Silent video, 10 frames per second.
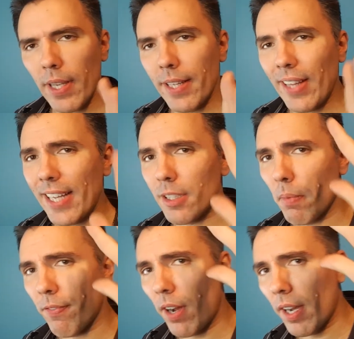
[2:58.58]
And last, number
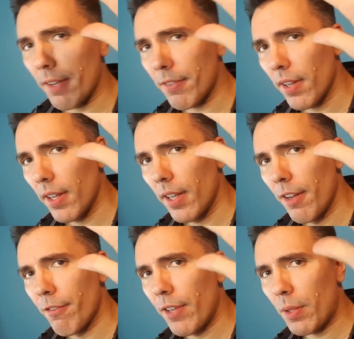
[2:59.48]
five,
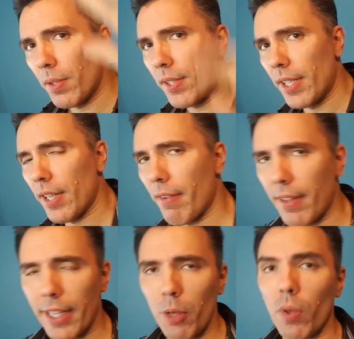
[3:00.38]
frequency is
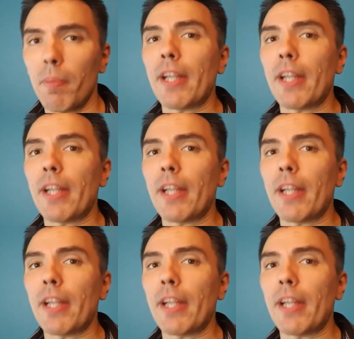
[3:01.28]
everything. You want to